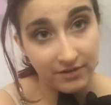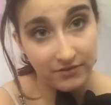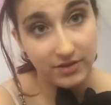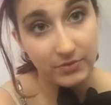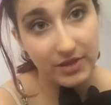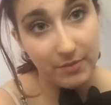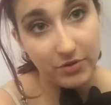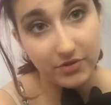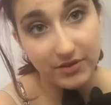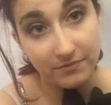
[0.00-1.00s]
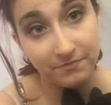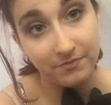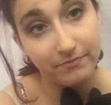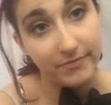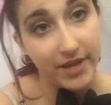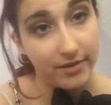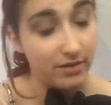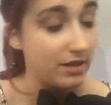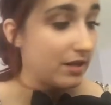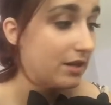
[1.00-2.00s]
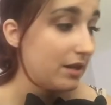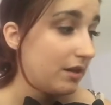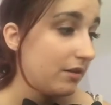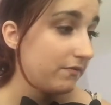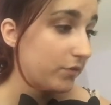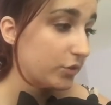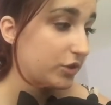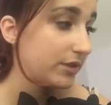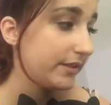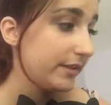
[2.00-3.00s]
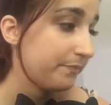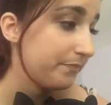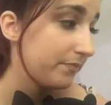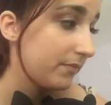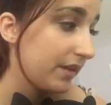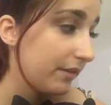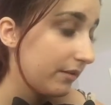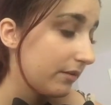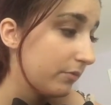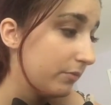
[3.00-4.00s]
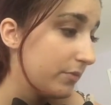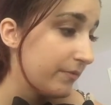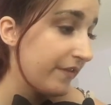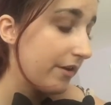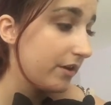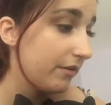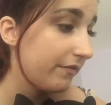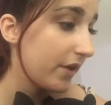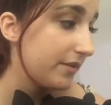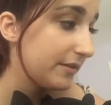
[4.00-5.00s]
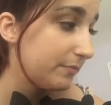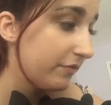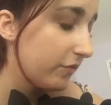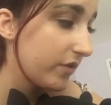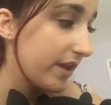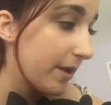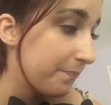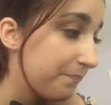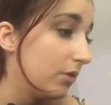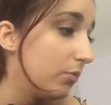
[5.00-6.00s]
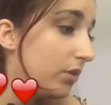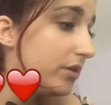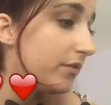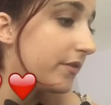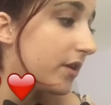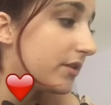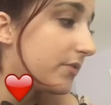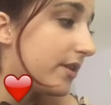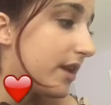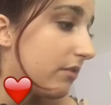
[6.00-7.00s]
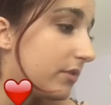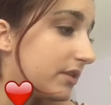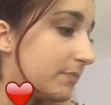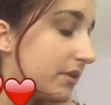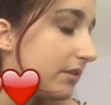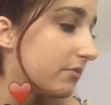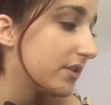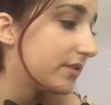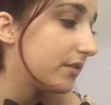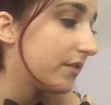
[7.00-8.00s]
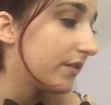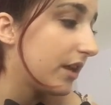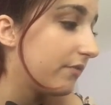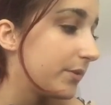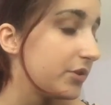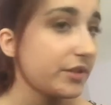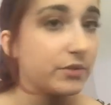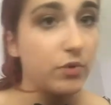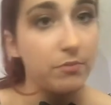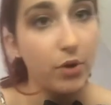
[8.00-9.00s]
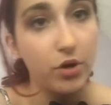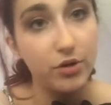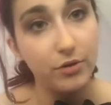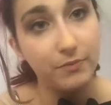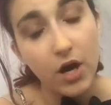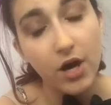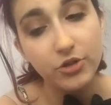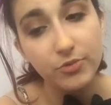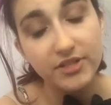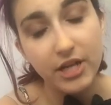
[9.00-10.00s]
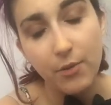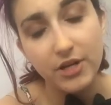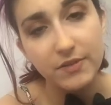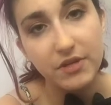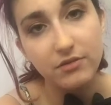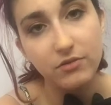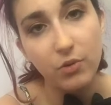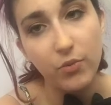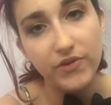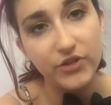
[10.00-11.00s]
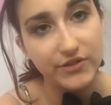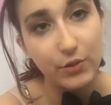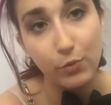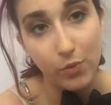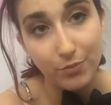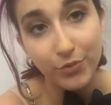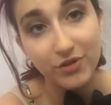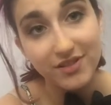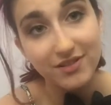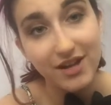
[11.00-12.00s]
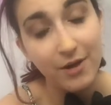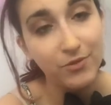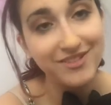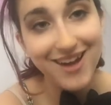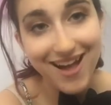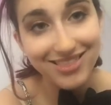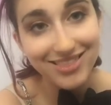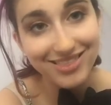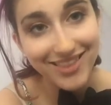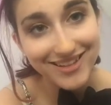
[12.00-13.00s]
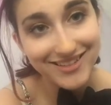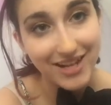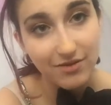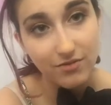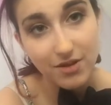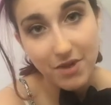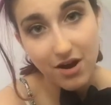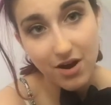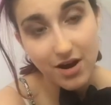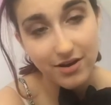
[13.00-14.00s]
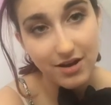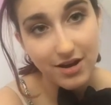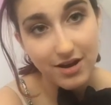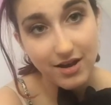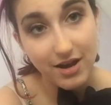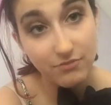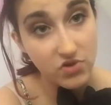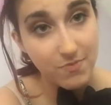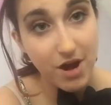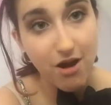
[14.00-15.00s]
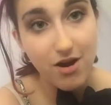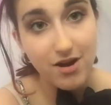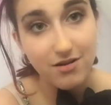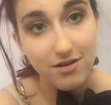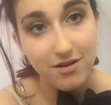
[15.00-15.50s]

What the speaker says: friends with that person. Unfortunately. We were very good friends before that. What are your thoughts right now about spending the rest of your life with just one partner? 100% I want to spend with just one person. I would not like to get remarried and remarried